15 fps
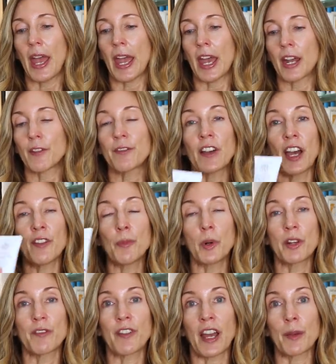and
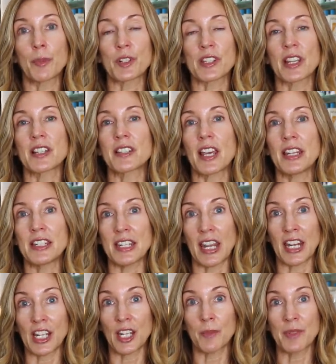5.5%
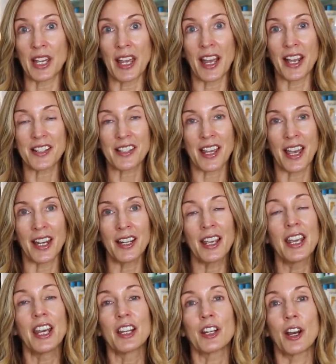titanium dioxide.
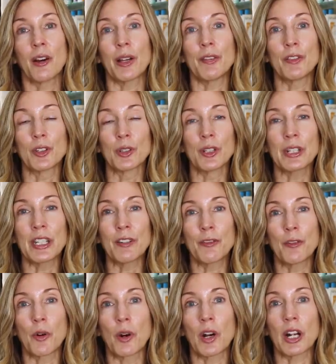Now, if you're looking
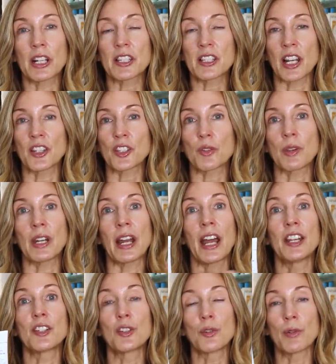for a sunscreen,
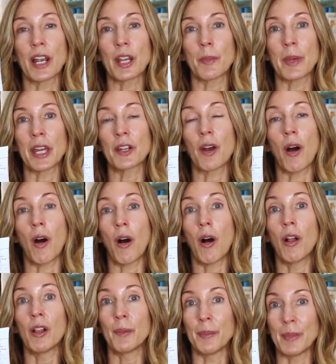I do recommend
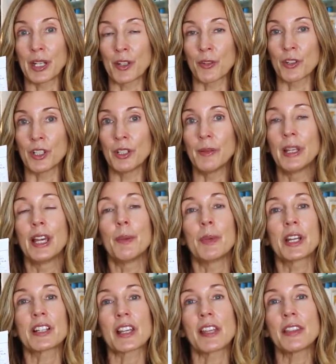all mineral
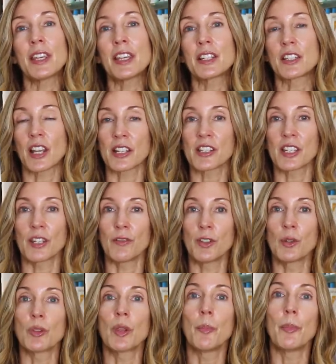because I think it does give
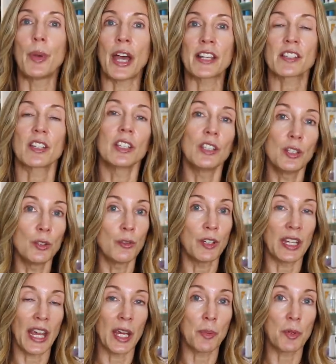you the best
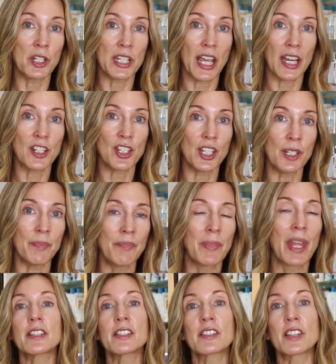UVA protection.
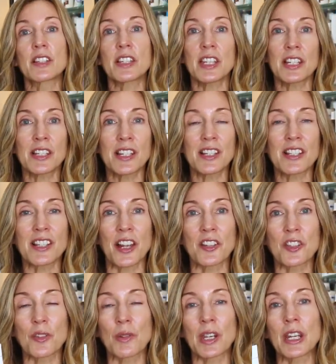This is a tinted
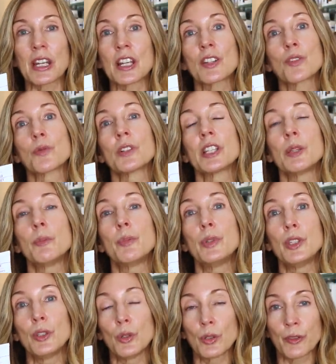sunscreen. It's really
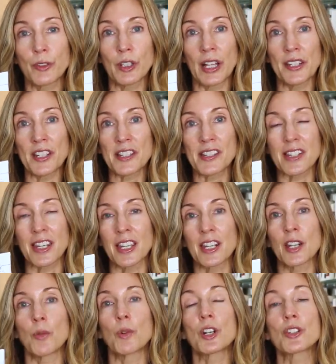beautiful on the
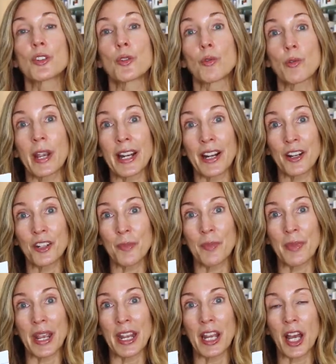skin. It works great under
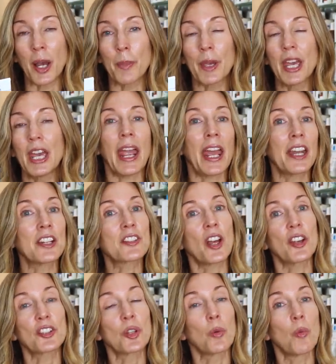makeup and it's
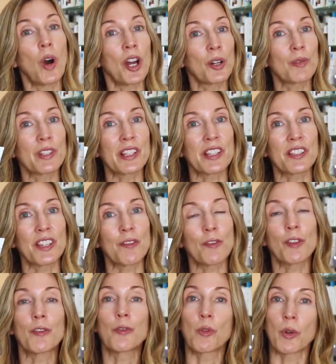also water resistant
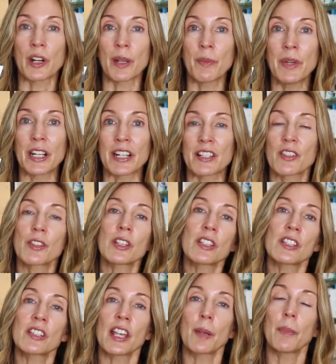for 40 minutes. So this
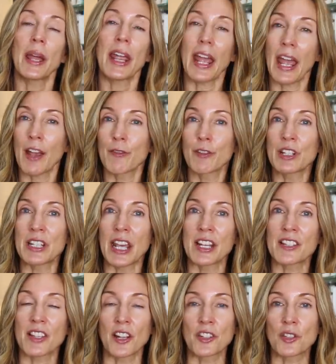is like my everyday
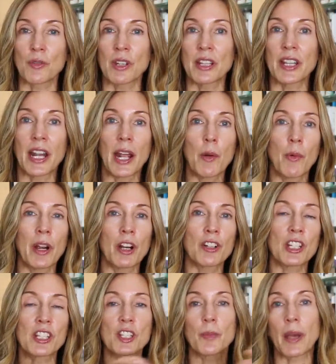sunscreen that I wear
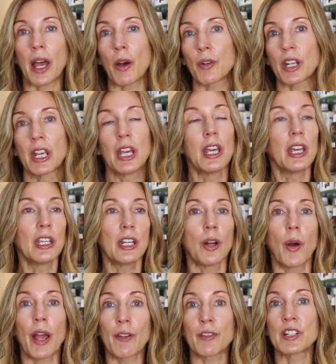just about, you
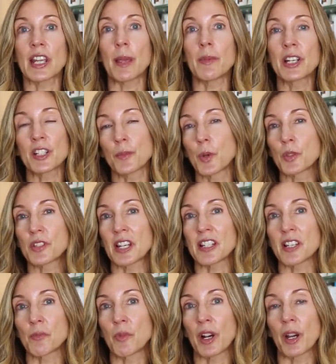know, every day because most
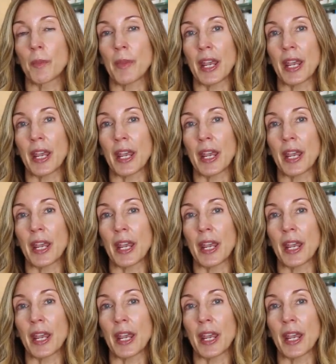days I'm wearing